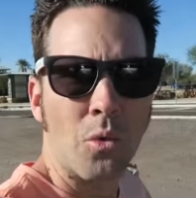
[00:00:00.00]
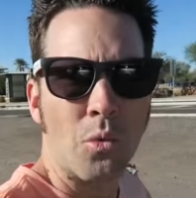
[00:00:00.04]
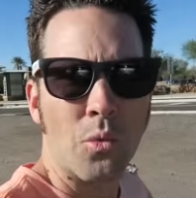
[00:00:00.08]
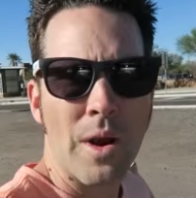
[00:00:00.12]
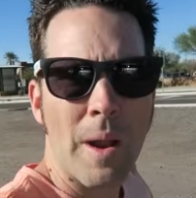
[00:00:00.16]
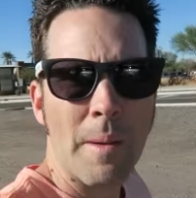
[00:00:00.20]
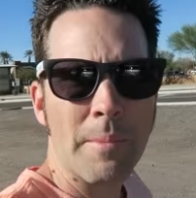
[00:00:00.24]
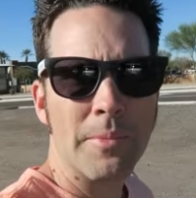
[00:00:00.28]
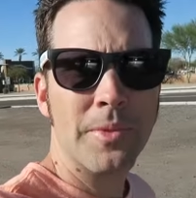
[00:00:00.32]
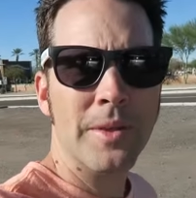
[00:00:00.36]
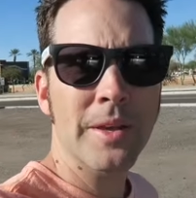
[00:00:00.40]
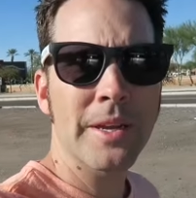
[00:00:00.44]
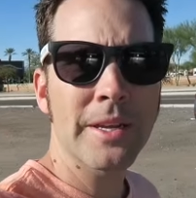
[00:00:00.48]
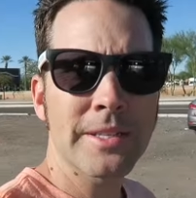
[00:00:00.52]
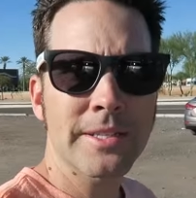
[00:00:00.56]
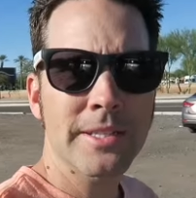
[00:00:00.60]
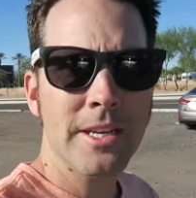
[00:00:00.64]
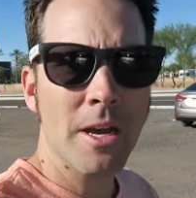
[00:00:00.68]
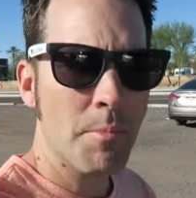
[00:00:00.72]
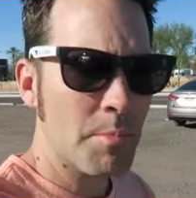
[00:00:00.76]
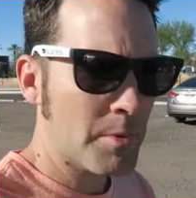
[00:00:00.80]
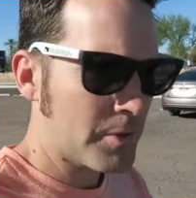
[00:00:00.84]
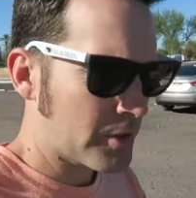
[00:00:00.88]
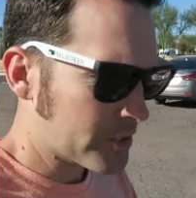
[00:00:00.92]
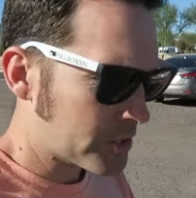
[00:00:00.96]
wrap things
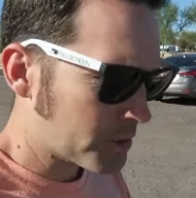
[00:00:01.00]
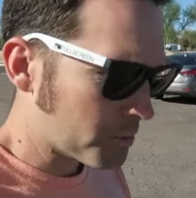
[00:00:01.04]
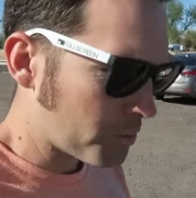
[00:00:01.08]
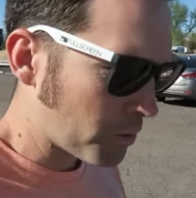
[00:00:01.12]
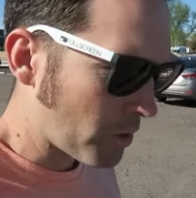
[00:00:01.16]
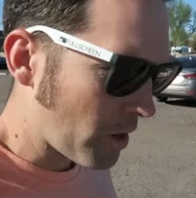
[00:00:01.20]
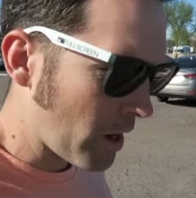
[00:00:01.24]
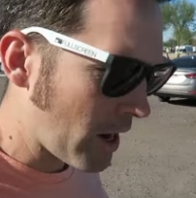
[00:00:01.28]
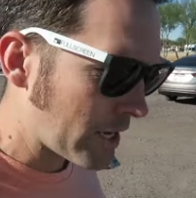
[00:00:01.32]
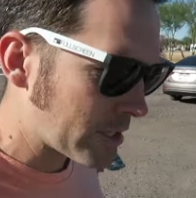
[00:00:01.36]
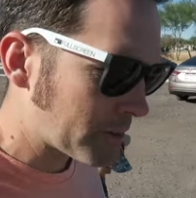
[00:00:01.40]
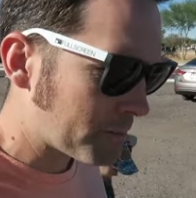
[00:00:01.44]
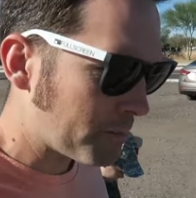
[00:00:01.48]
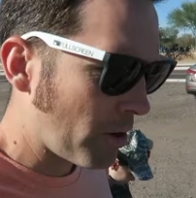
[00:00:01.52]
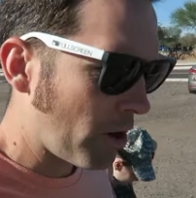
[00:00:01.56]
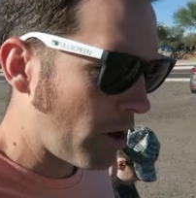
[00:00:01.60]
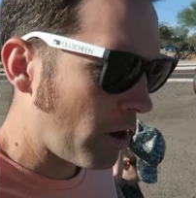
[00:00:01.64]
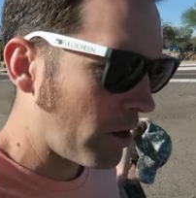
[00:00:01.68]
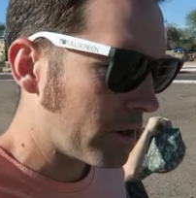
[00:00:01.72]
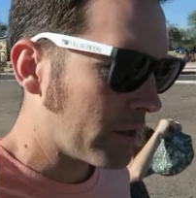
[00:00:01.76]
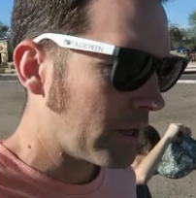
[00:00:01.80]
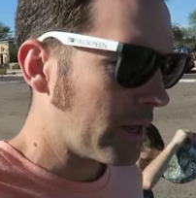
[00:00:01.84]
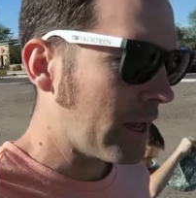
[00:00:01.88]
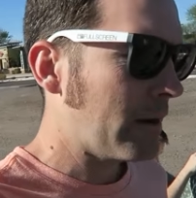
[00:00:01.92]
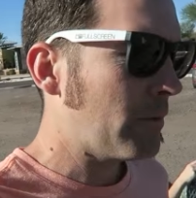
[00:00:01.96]
up at the surprise
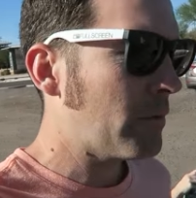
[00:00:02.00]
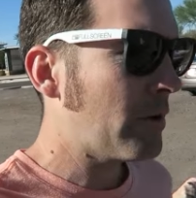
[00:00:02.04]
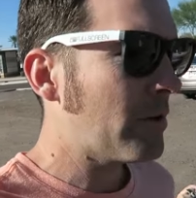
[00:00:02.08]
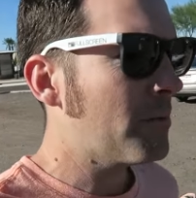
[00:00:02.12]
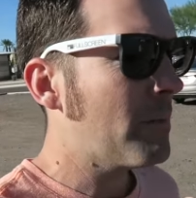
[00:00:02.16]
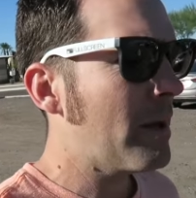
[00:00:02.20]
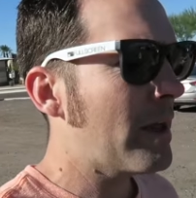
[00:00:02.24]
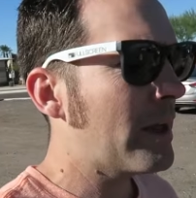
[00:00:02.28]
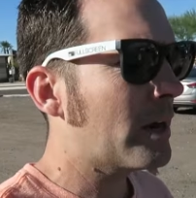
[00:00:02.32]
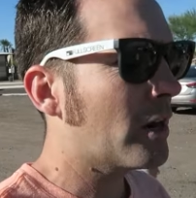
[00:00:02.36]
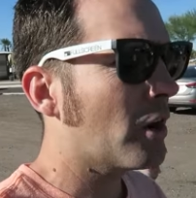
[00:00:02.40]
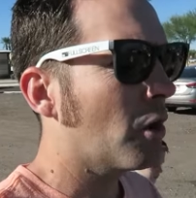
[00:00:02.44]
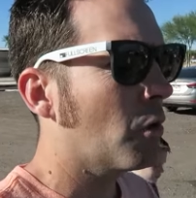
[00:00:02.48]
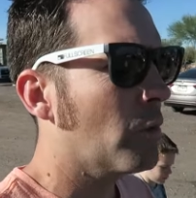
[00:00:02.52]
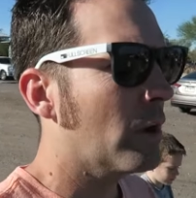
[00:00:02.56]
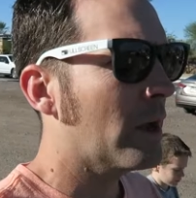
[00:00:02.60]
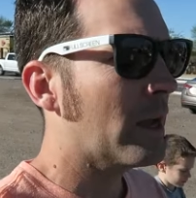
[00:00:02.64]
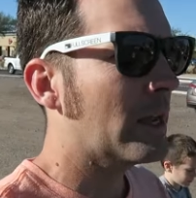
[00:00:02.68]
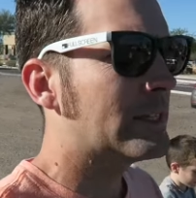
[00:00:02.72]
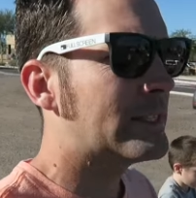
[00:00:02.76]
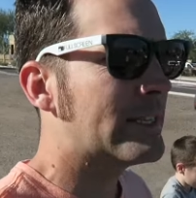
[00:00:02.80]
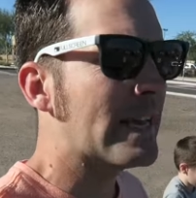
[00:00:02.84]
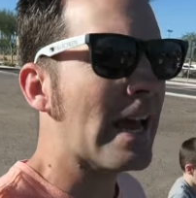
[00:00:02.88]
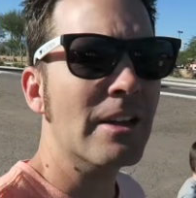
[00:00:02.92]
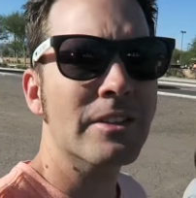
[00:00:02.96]
party, and we've made our
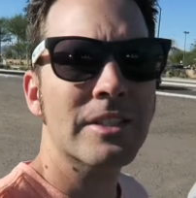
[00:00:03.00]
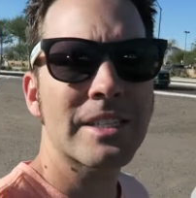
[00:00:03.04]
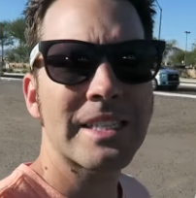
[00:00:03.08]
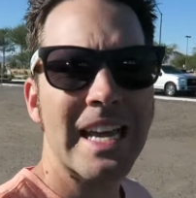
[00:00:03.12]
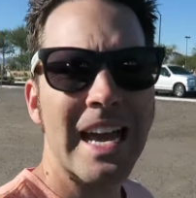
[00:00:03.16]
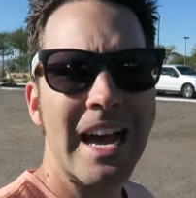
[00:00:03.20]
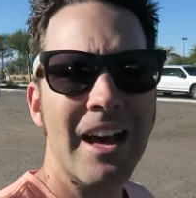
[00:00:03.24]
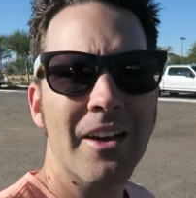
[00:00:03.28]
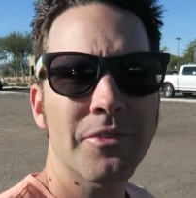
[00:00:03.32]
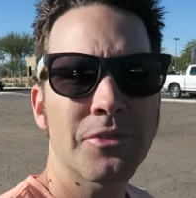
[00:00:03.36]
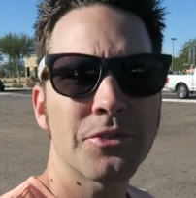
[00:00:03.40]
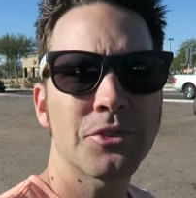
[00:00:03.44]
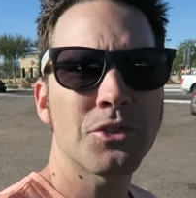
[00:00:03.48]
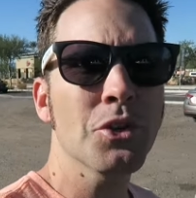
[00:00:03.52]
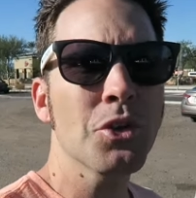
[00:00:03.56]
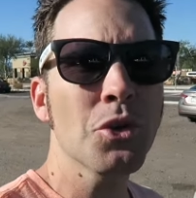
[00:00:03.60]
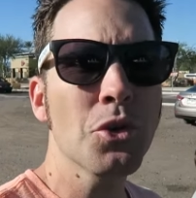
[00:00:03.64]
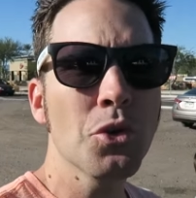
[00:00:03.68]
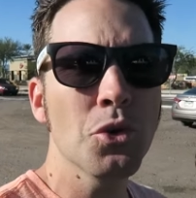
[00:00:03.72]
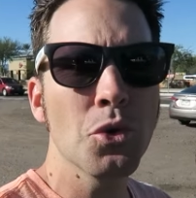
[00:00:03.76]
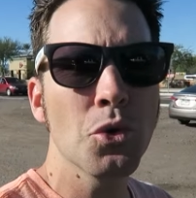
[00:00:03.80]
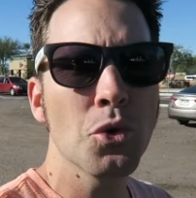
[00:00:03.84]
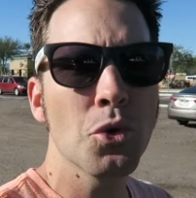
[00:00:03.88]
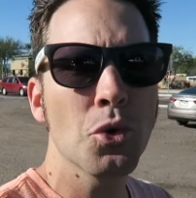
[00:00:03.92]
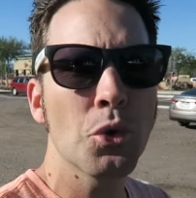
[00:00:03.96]
way down south
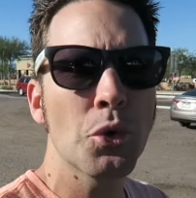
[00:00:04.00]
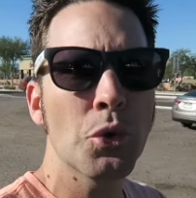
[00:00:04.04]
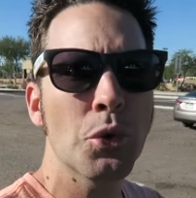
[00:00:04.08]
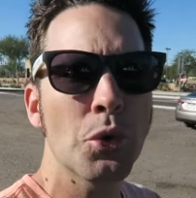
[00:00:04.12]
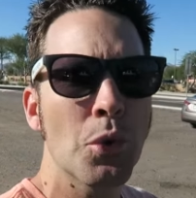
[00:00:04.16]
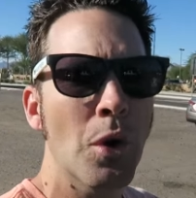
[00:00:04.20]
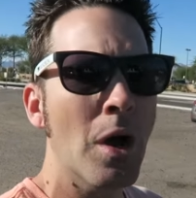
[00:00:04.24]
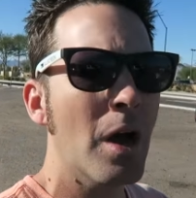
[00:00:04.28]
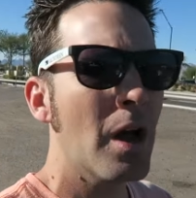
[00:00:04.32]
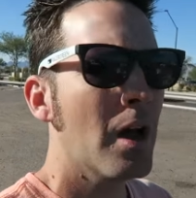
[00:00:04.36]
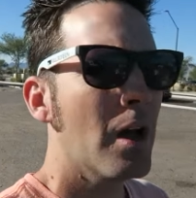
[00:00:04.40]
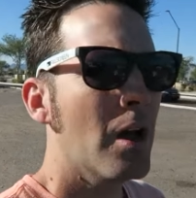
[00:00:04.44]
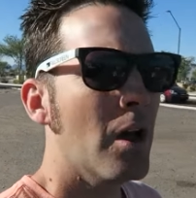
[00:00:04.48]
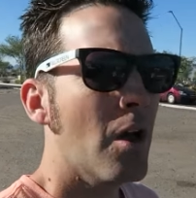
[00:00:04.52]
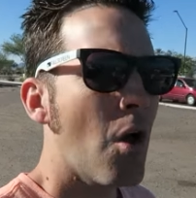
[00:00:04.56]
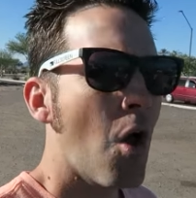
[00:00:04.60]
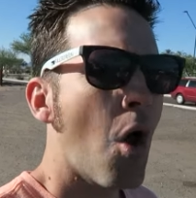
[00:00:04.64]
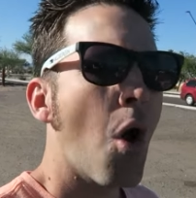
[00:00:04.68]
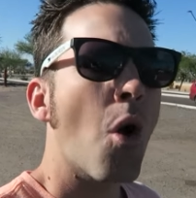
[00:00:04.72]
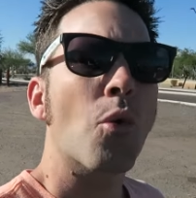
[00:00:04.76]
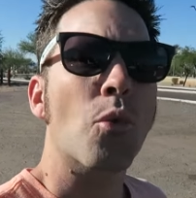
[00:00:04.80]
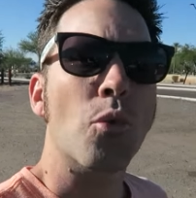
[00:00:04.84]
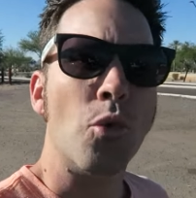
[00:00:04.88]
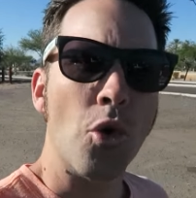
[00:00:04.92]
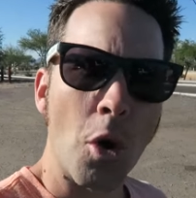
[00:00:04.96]
to
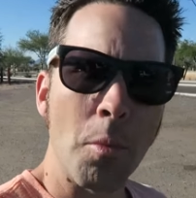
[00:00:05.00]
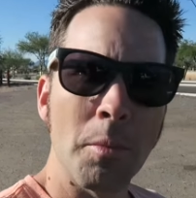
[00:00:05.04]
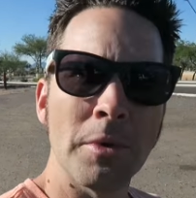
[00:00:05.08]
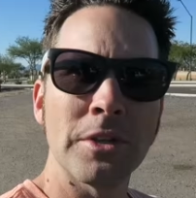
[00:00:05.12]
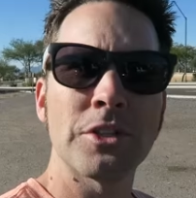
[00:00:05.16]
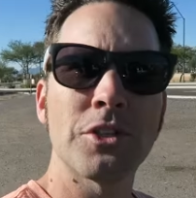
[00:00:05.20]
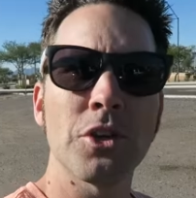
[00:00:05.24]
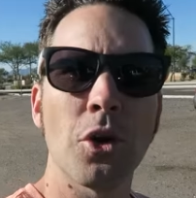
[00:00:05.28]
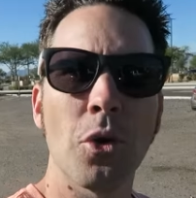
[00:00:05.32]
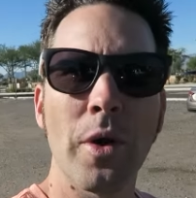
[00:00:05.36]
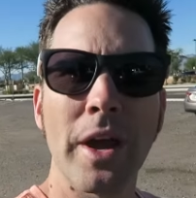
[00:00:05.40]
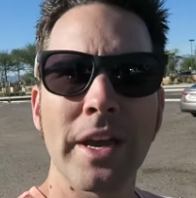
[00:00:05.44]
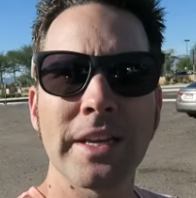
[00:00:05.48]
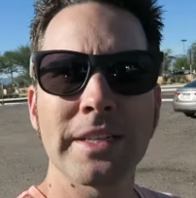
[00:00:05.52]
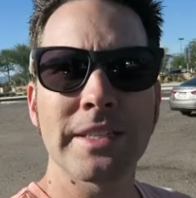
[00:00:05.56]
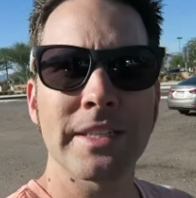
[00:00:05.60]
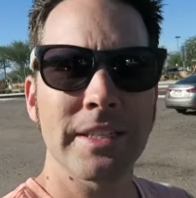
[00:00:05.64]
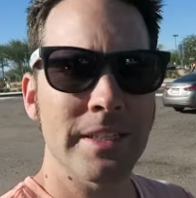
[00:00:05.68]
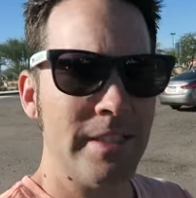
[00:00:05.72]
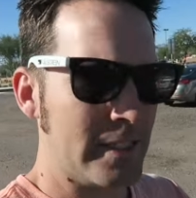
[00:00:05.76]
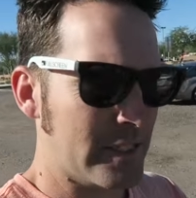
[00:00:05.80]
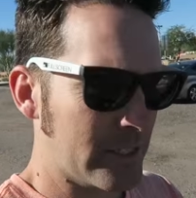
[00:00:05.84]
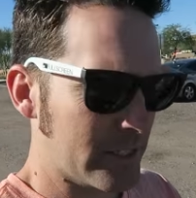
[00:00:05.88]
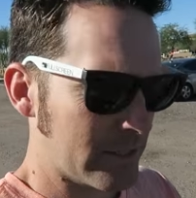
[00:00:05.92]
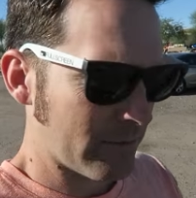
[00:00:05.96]
Roman's
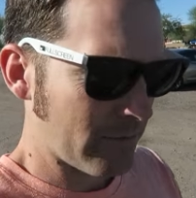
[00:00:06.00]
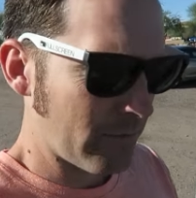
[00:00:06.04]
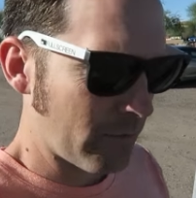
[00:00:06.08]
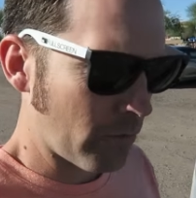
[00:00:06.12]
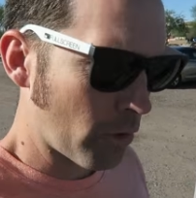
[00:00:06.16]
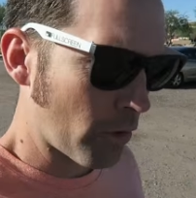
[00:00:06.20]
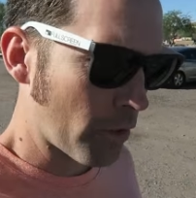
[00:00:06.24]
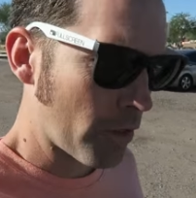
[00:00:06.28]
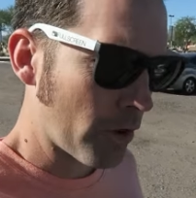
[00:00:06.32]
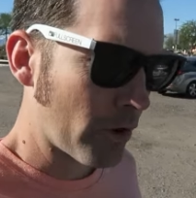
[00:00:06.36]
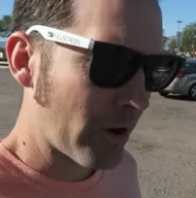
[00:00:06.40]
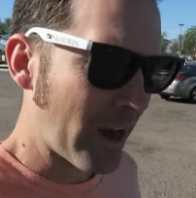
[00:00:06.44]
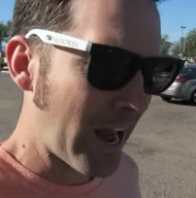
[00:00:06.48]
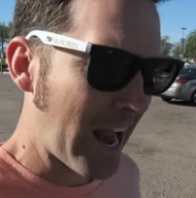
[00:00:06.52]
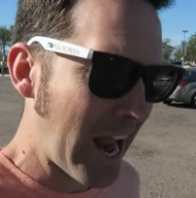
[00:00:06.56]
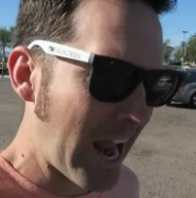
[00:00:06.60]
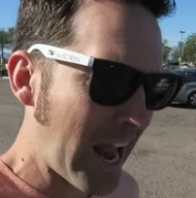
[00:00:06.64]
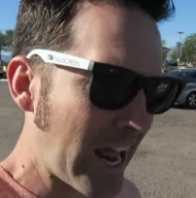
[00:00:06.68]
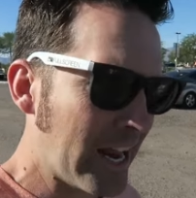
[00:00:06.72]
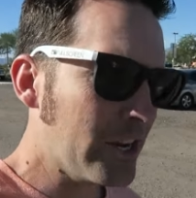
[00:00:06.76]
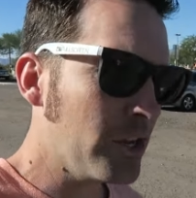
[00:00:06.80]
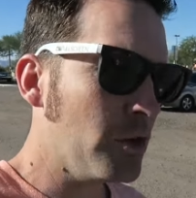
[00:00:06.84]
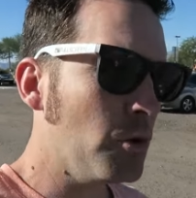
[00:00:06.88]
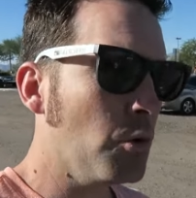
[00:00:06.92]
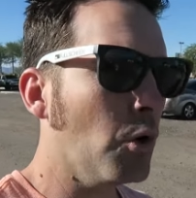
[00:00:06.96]
Oasis for their
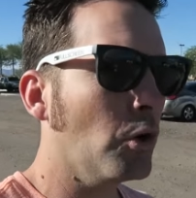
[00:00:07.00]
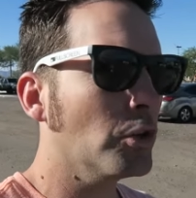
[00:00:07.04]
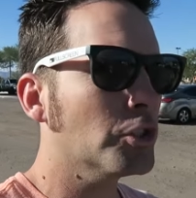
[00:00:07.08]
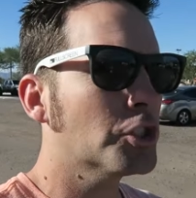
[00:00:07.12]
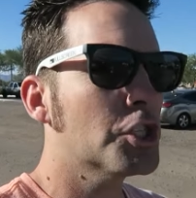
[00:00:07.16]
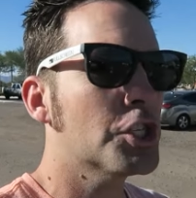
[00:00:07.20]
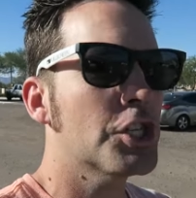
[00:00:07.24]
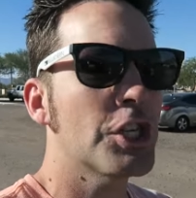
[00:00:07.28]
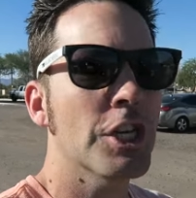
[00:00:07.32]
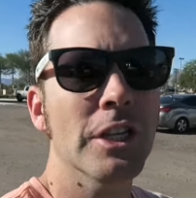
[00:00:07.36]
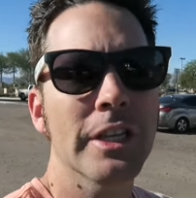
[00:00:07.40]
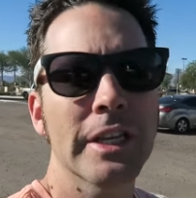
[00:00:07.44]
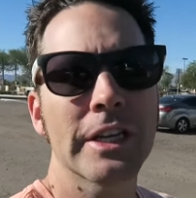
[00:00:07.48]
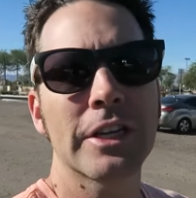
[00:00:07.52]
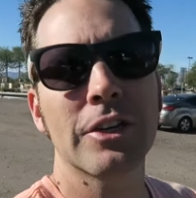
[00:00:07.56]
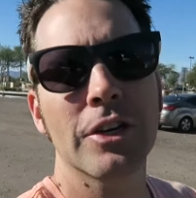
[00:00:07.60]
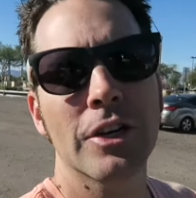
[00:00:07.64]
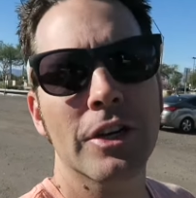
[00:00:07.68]
annual chili